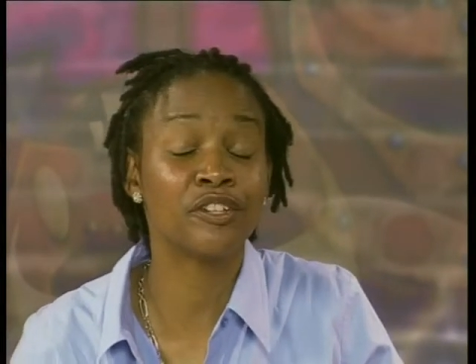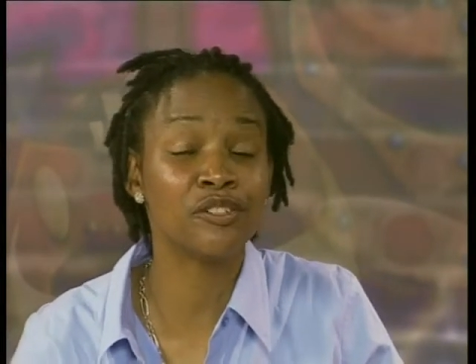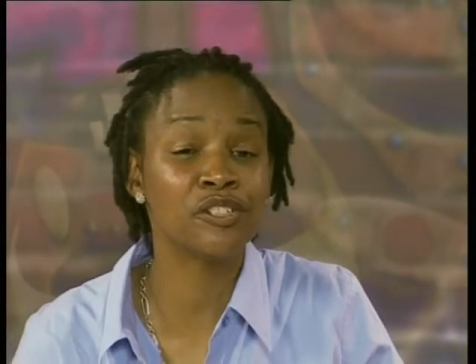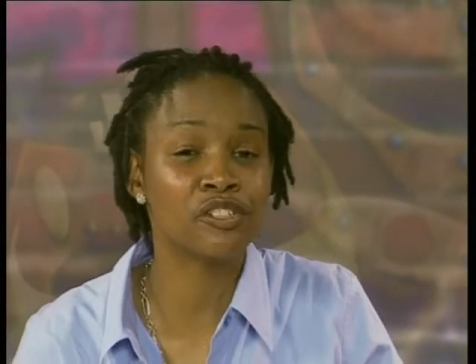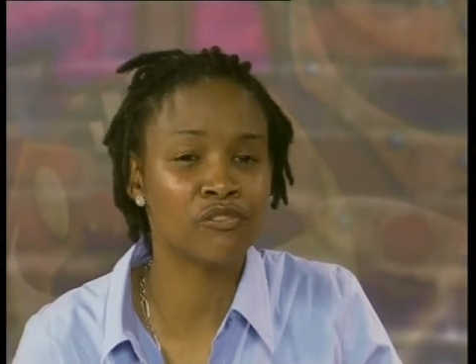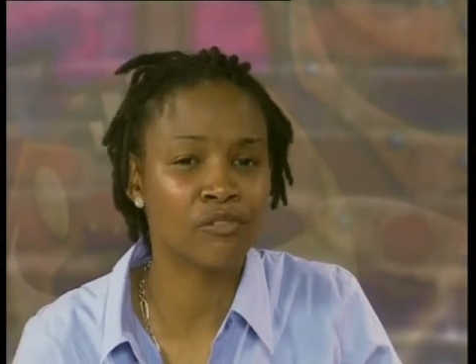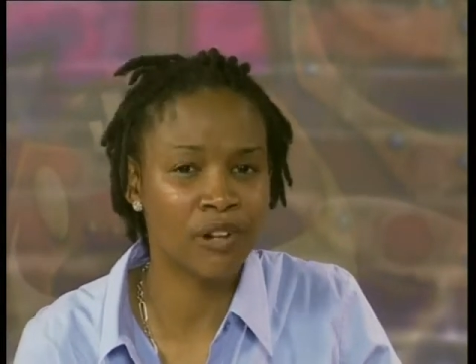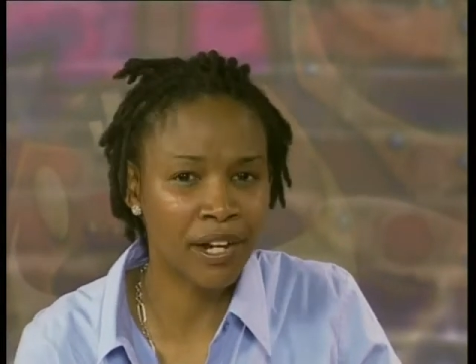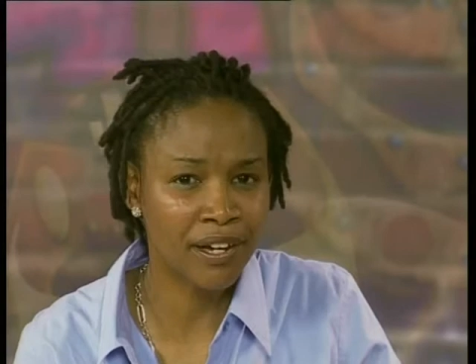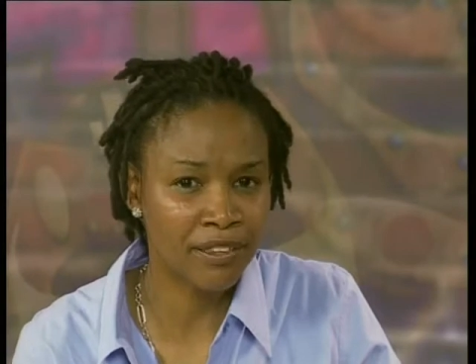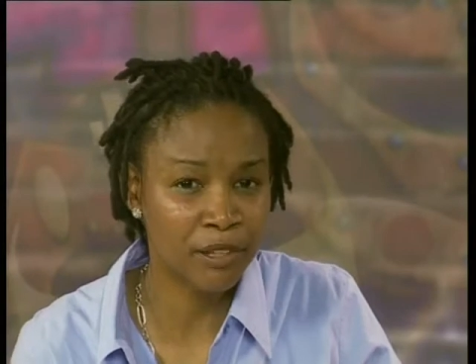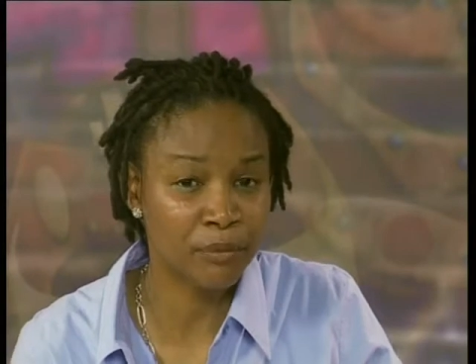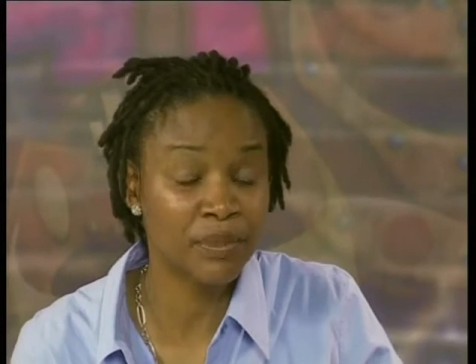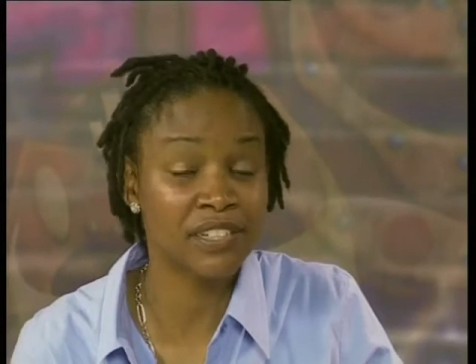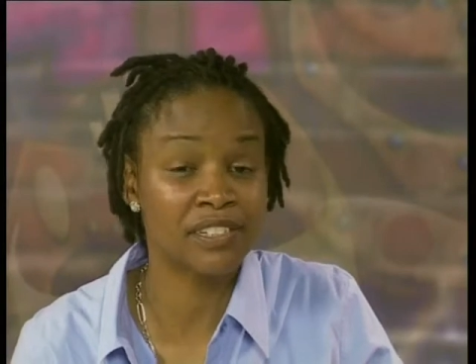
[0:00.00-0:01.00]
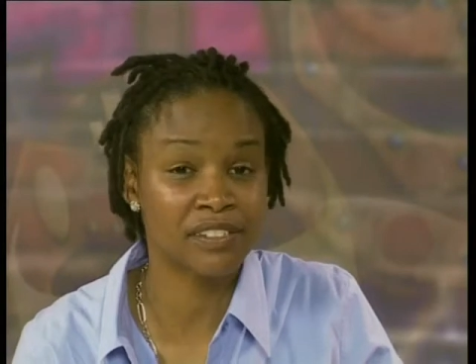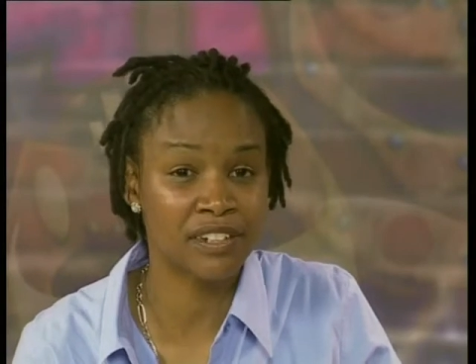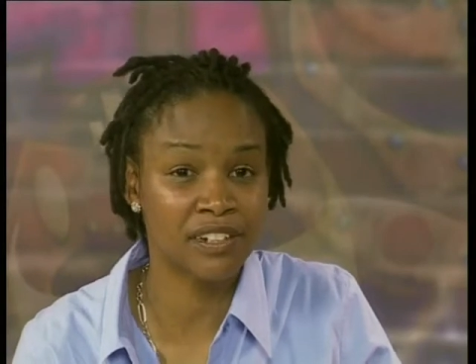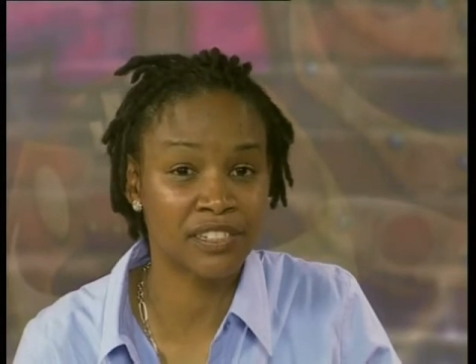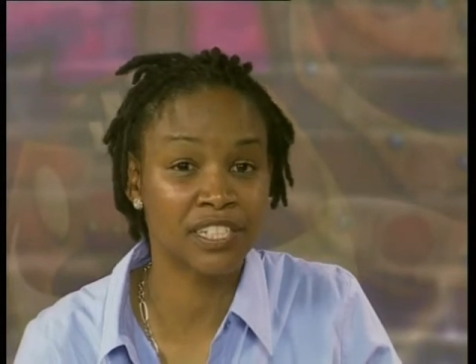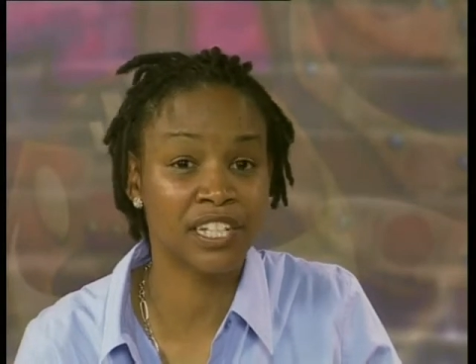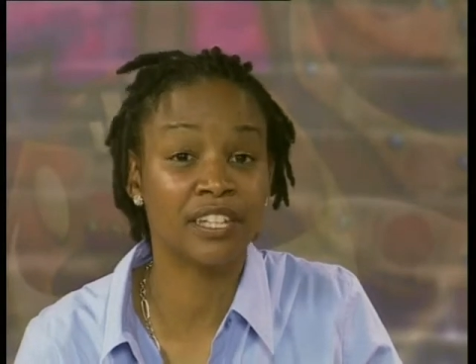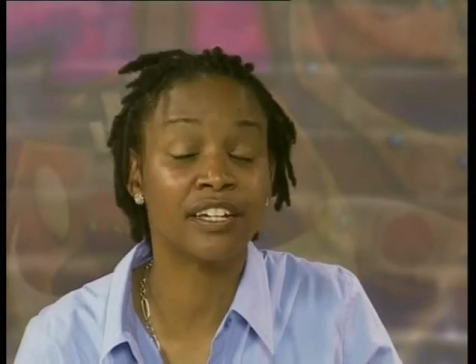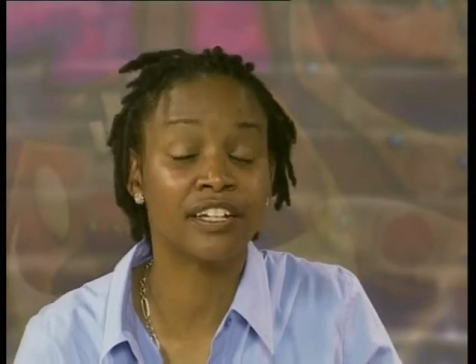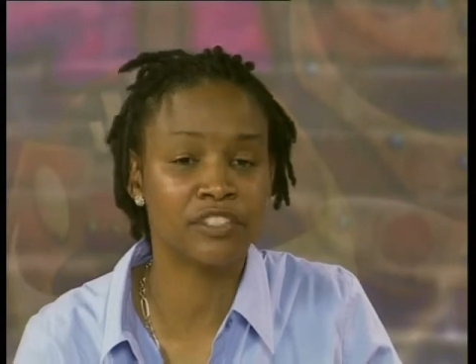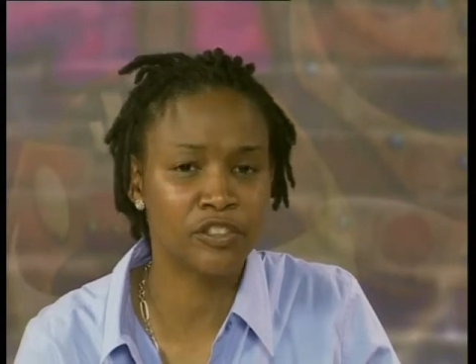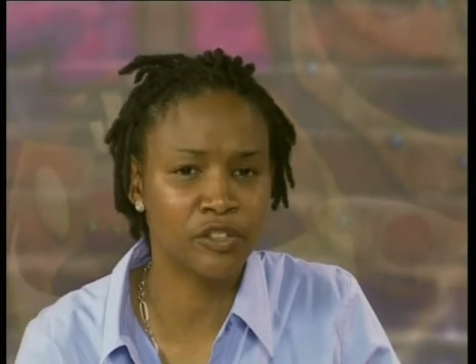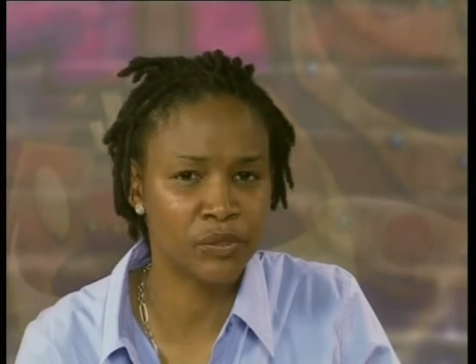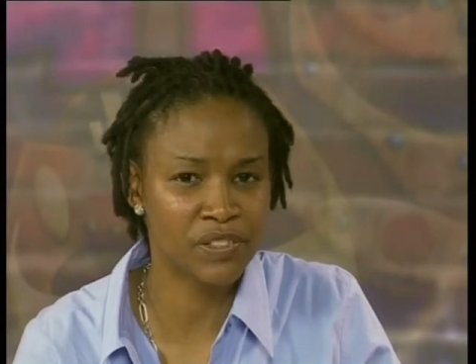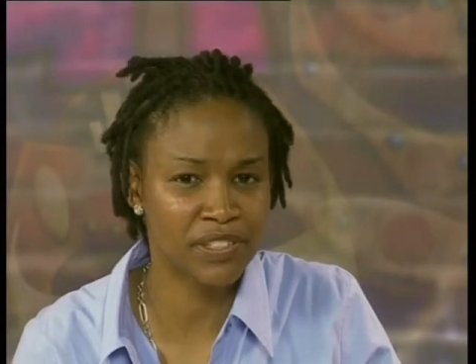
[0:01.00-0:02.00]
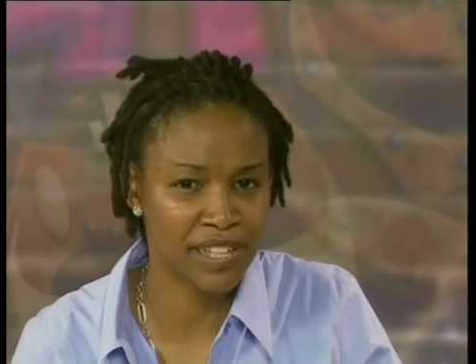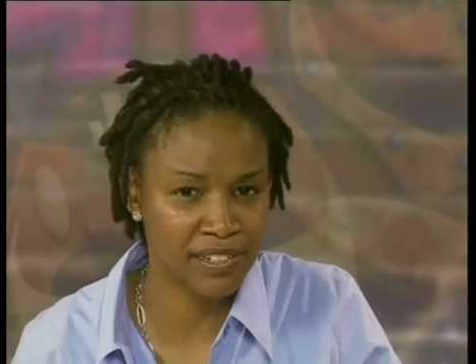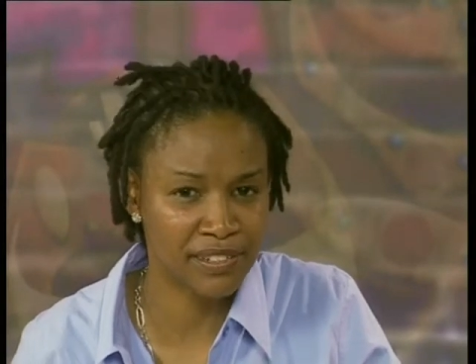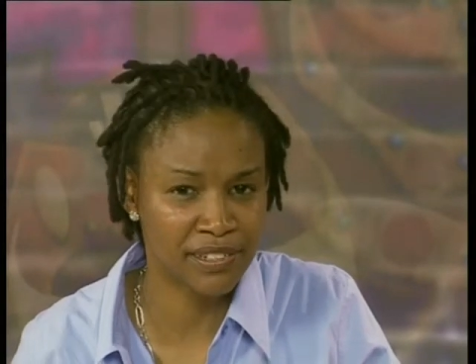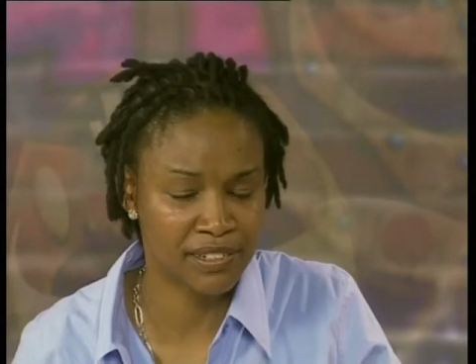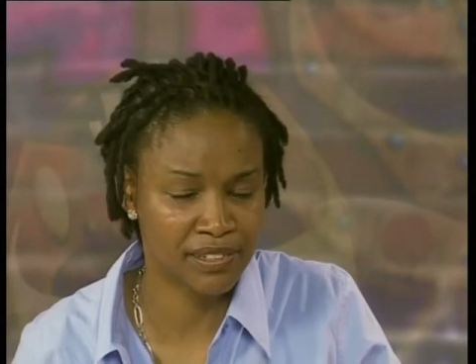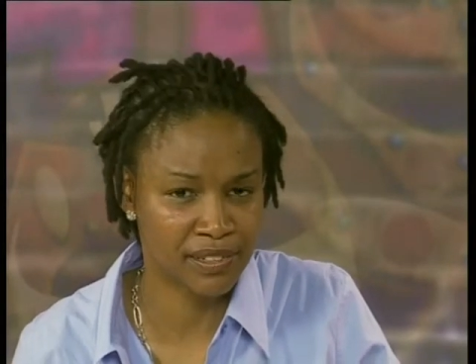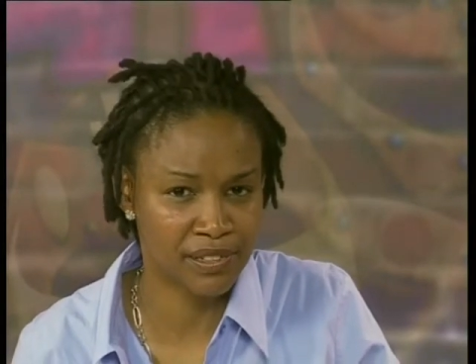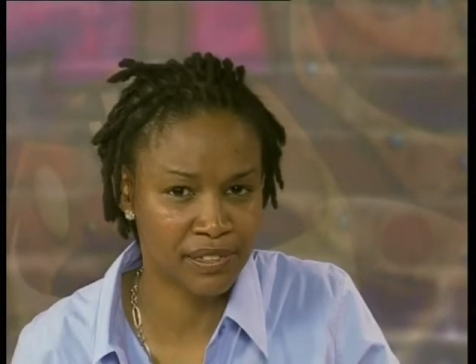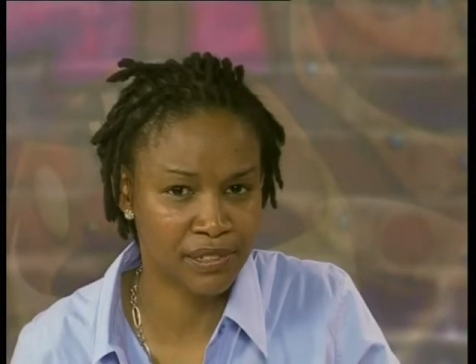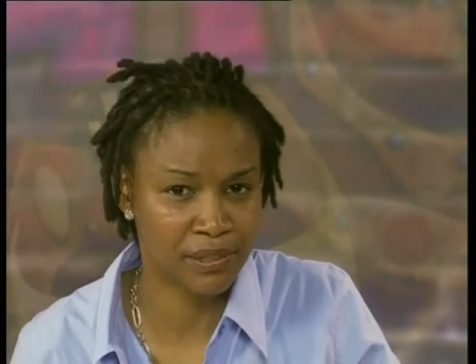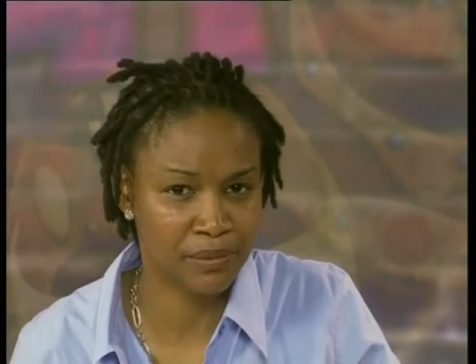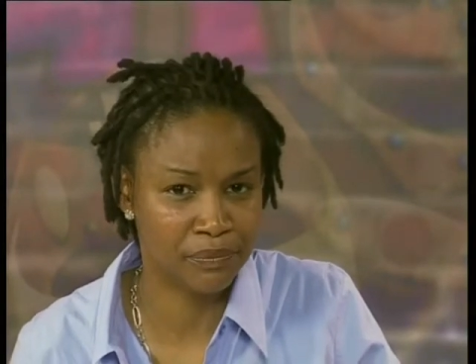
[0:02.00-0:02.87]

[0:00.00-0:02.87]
should rather be starting a new sentence.